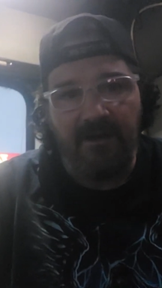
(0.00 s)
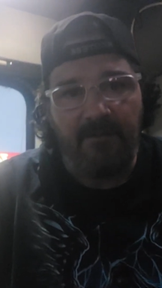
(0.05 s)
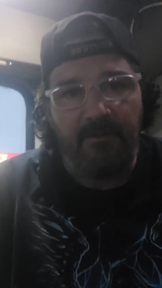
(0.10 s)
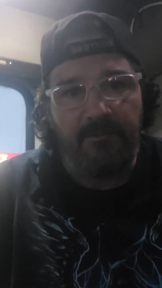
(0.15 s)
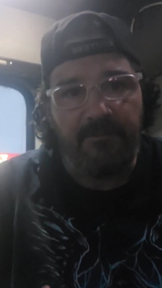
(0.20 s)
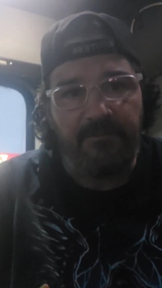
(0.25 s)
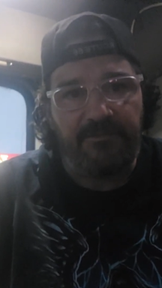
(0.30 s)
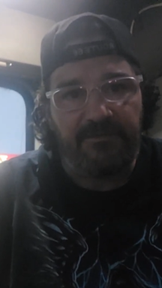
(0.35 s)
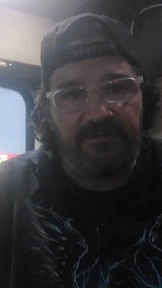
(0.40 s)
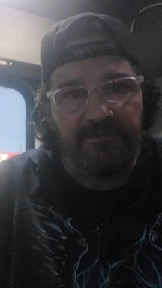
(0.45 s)
I'm
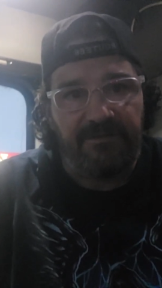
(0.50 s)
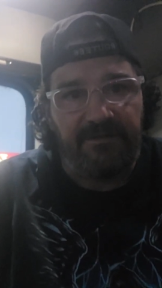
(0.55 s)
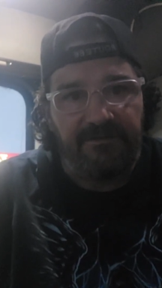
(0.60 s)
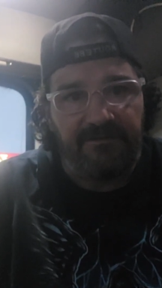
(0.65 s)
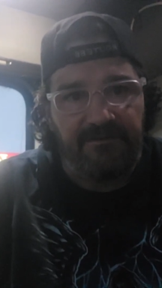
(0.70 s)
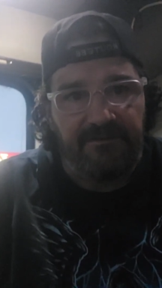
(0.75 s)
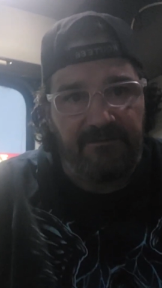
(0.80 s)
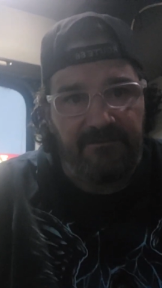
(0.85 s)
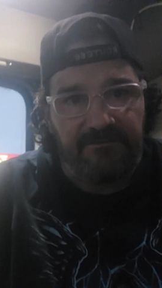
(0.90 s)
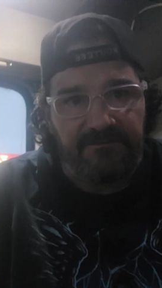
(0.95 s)
gonna put the
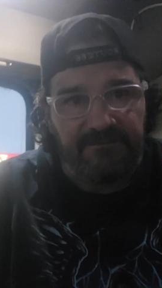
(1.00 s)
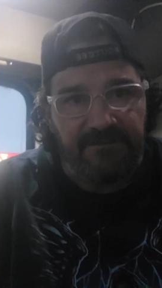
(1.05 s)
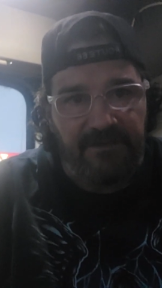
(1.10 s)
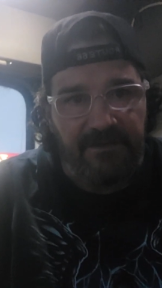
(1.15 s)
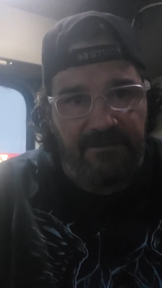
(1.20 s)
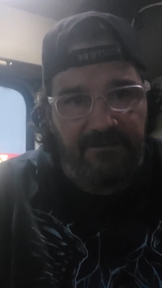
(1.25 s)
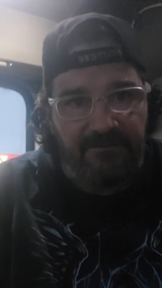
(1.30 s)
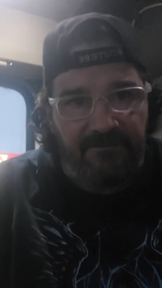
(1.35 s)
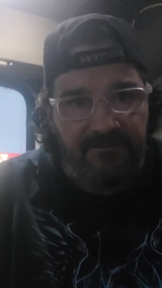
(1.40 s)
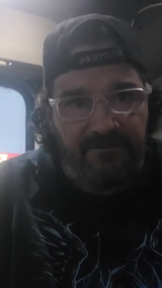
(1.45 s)
link to his
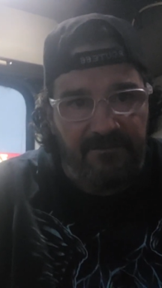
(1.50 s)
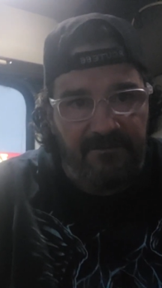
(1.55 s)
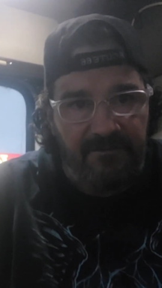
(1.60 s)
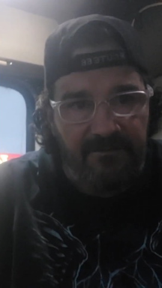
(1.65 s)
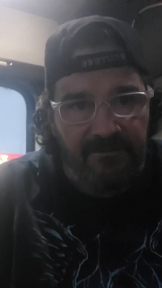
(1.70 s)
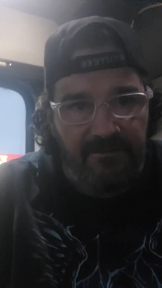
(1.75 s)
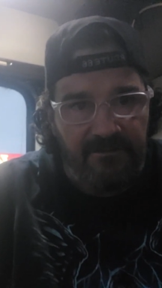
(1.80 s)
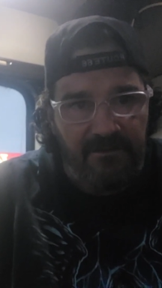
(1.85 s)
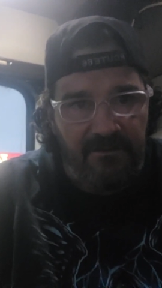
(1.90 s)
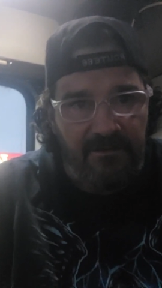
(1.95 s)
channel
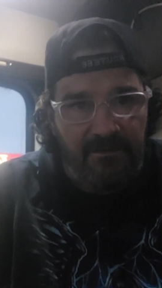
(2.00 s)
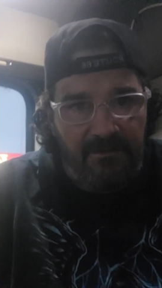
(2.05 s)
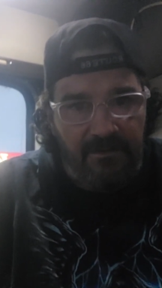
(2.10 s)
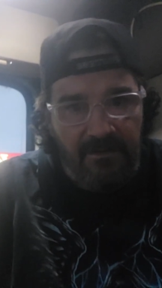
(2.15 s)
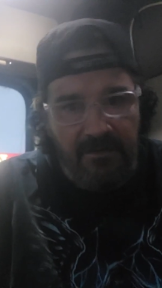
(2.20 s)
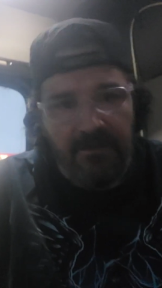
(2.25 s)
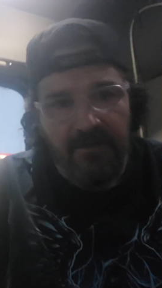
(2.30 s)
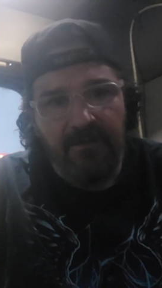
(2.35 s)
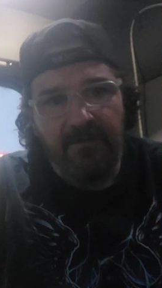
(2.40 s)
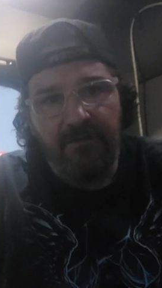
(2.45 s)

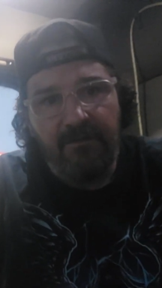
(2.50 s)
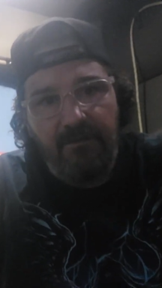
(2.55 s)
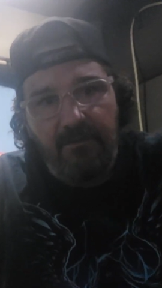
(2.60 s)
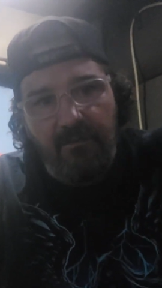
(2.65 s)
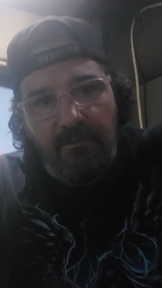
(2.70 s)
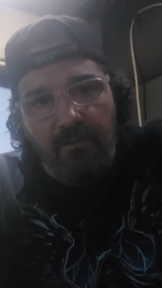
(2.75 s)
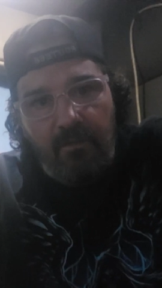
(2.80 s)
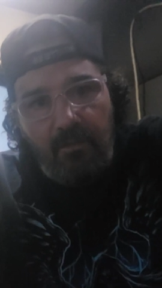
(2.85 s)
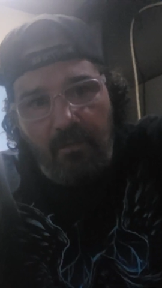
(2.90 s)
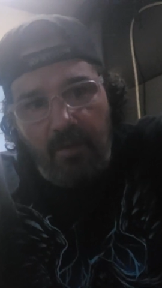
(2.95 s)

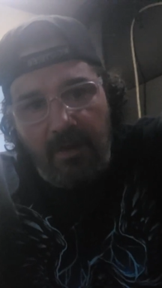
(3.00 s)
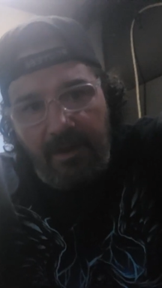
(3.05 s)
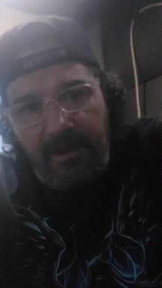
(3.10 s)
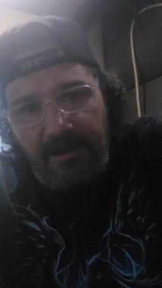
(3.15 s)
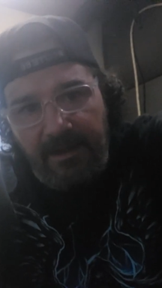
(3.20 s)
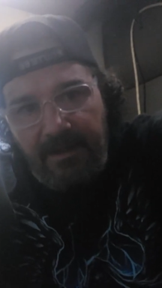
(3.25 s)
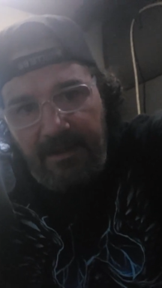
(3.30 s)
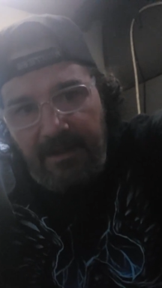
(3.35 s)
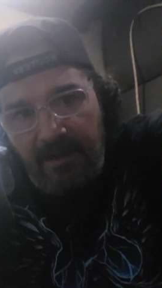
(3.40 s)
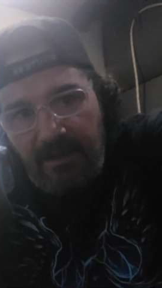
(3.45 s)

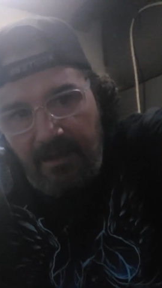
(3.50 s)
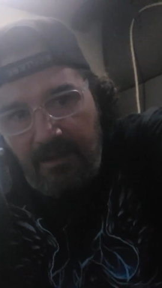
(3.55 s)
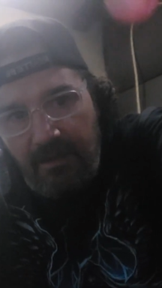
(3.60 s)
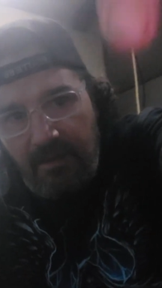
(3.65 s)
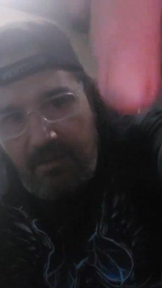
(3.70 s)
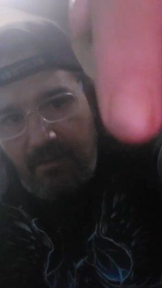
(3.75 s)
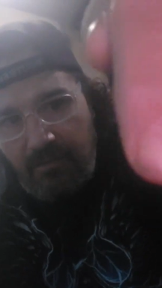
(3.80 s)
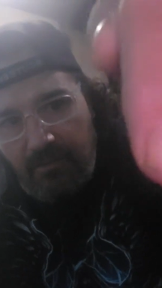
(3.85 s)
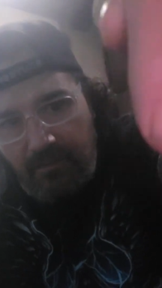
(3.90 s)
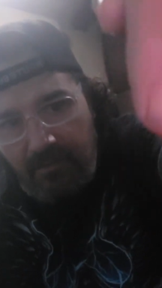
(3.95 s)
right
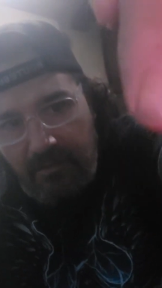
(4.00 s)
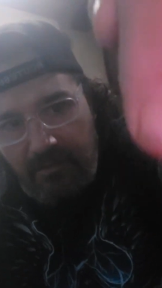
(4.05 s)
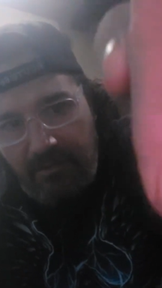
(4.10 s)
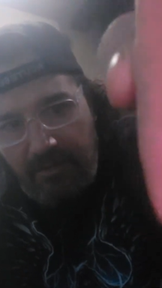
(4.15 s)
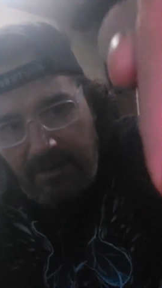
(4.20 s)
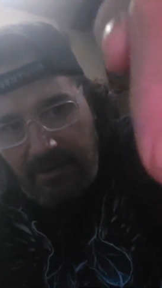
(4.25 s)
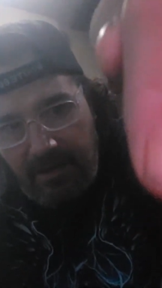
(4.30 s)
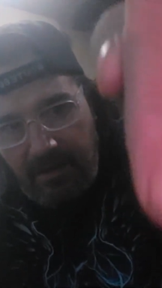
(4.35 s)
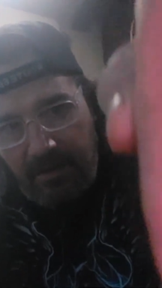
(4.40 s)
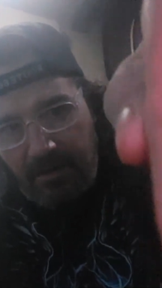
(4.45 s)
down
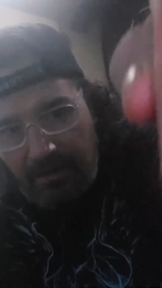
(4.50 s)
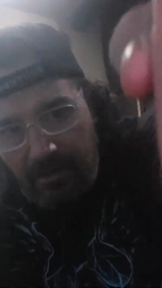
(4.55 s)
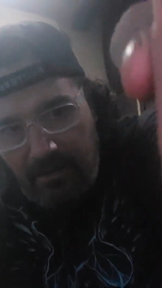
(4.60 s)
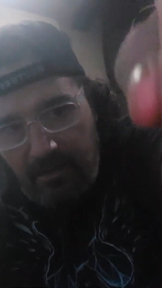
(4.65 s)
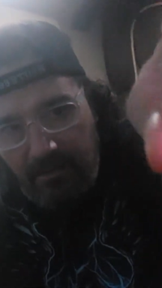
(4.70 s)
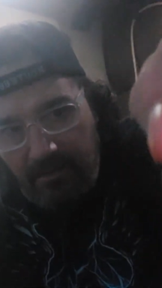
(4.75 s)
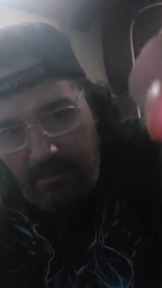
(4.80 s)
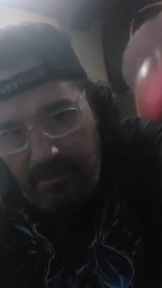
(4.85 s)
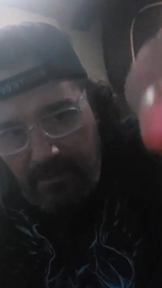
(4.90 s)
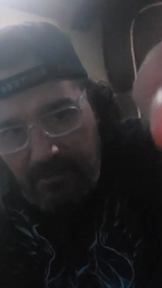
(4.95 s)

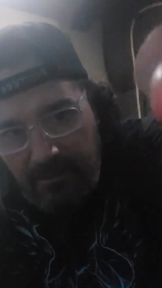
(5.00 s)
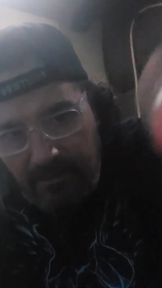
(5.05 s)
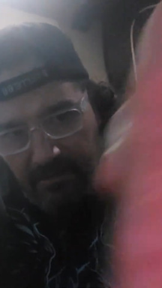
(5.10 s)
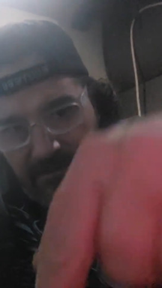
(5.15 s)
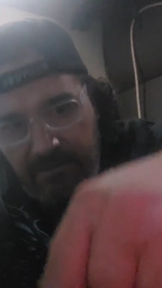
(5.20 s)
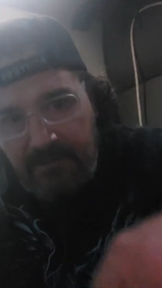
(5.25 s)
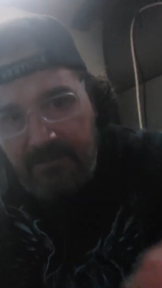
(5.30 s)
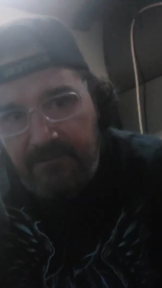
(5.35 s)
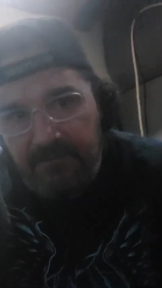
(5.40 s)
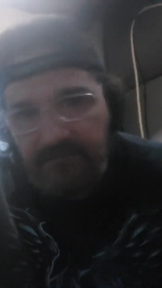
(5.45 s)
there
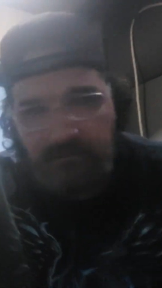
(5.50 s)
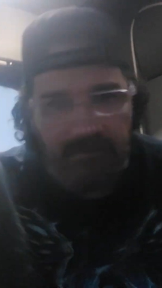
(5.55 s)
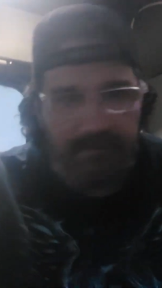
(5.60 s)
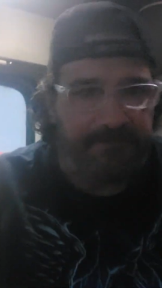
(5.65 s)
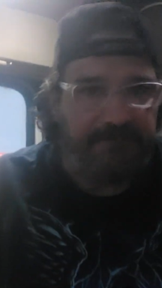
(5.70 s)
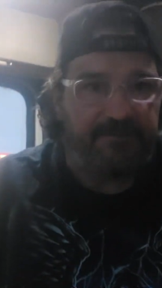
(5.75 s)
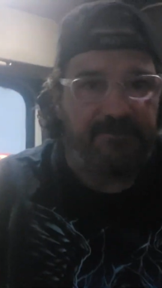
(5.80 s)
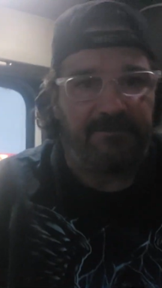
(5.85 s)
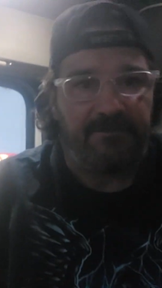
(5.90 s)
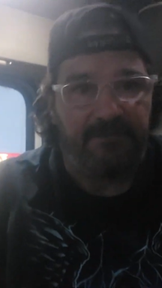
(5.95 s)
in the
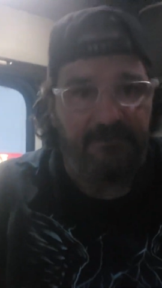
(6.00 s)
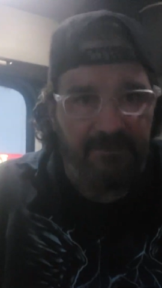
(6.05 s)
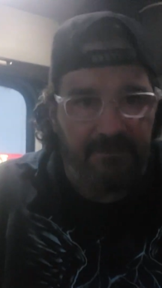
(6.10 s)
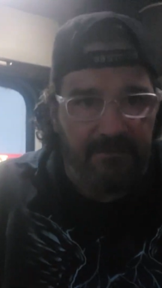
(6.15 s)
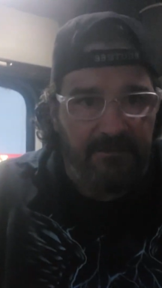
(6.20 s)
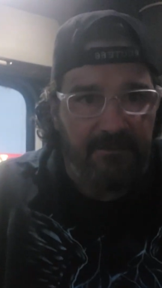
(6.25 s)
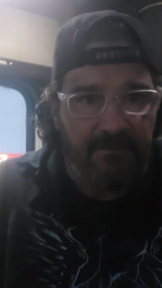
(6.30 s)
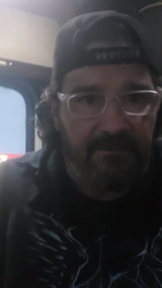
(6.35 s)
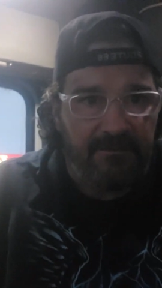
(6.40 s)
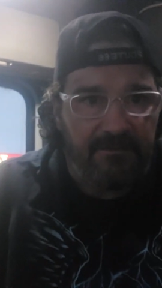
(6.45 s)
description.
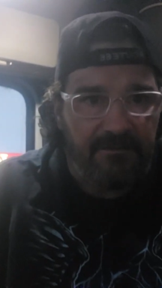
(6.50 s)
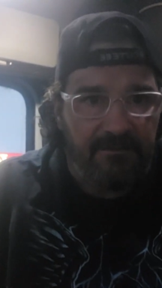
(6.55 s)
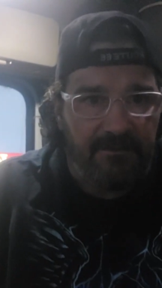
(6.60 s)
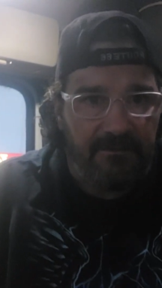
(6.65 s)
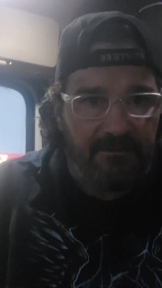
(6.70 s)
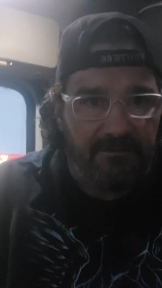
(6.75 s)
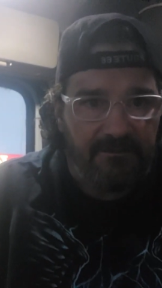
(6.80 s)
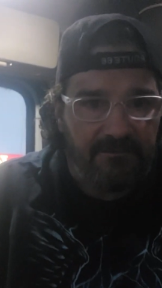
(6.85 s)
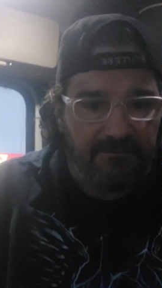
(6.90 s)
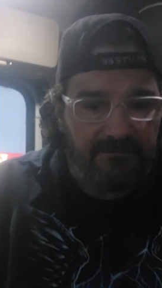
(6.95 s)

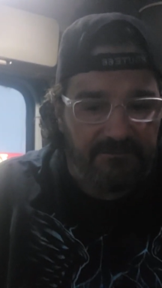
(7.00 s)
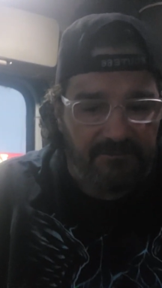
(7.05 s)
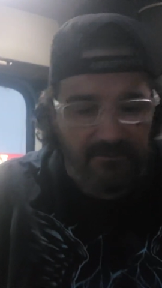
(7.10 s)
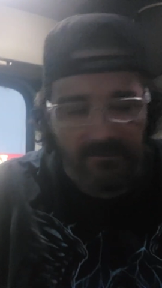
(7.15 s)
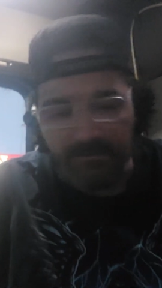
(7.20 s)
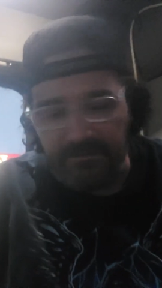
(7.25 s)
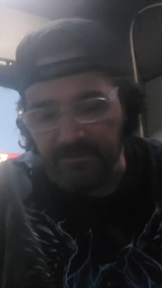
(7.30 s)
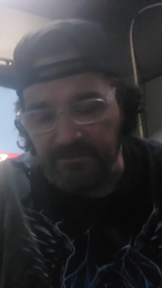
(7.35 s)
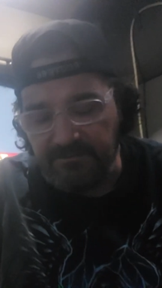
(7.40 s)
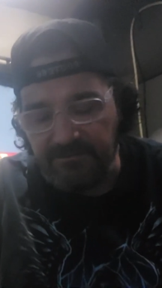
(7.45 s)
So
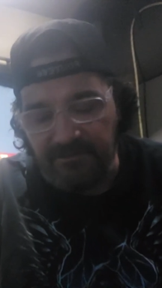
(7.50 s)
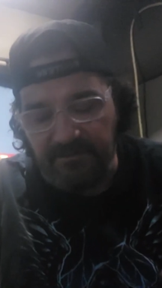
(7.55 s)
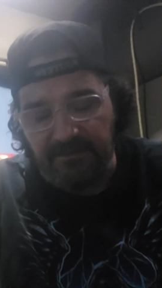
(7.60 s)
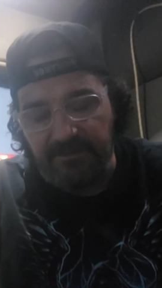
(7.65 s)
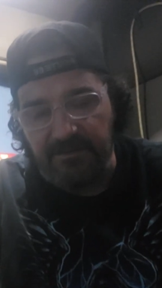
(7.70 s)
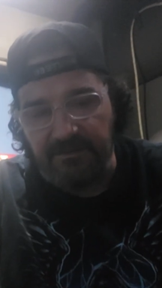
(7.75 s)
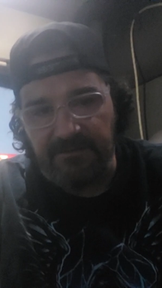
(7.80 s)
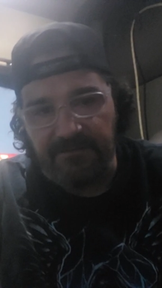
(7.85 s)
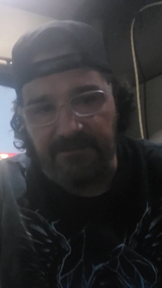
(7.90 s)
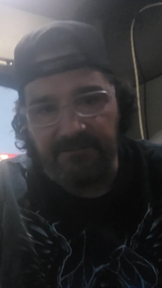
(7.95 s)
click the
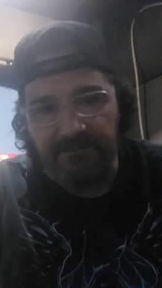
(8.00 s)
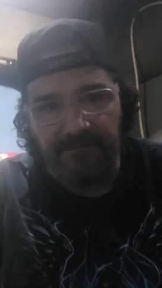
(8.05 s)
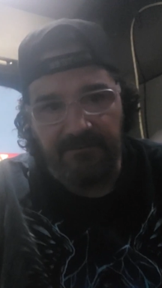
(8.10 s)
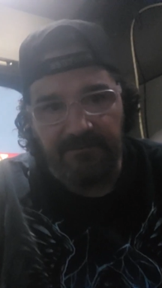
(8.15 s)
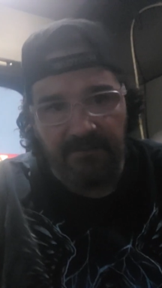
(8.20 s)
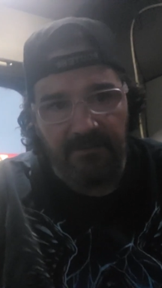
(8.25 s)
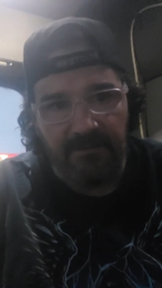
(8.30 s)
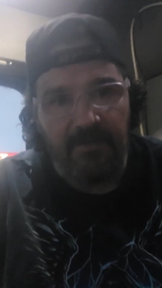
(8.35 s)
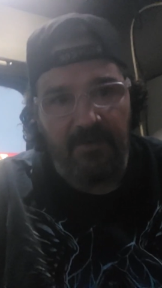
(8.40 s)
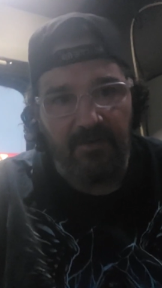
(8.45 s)
link.
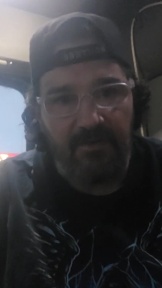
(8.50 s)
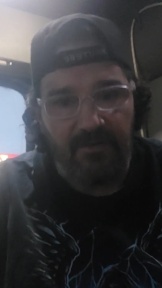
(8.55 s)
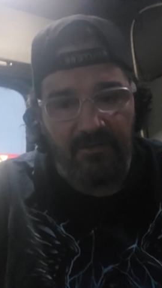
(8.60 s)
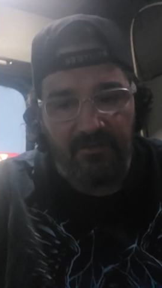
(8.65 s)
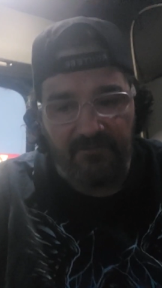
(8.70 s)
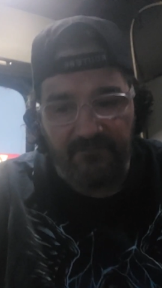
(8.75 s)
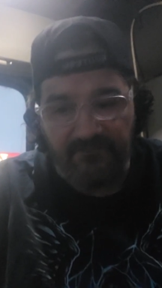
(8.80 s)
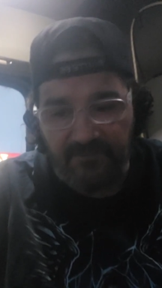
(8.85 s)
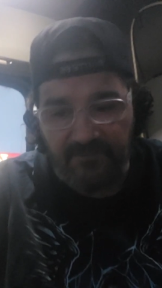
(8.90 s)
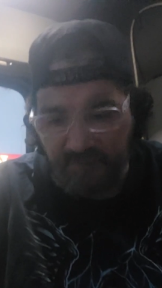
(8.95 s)
Come on
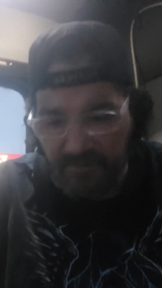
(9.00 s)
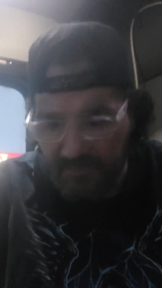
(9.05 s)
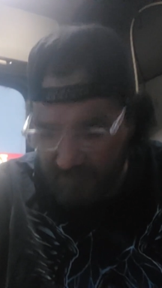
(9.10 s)
over.